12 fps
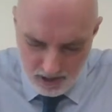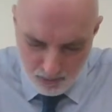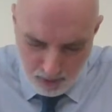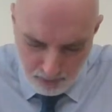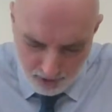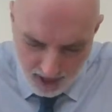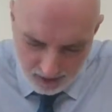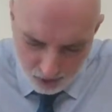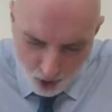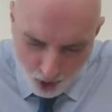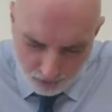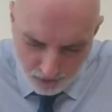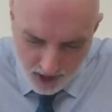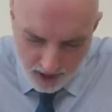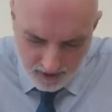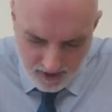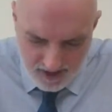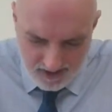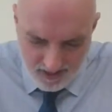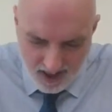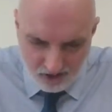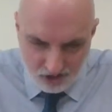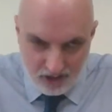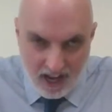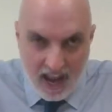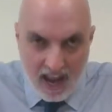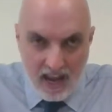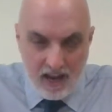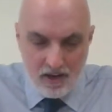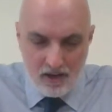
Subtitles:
We pray, Lord, that this day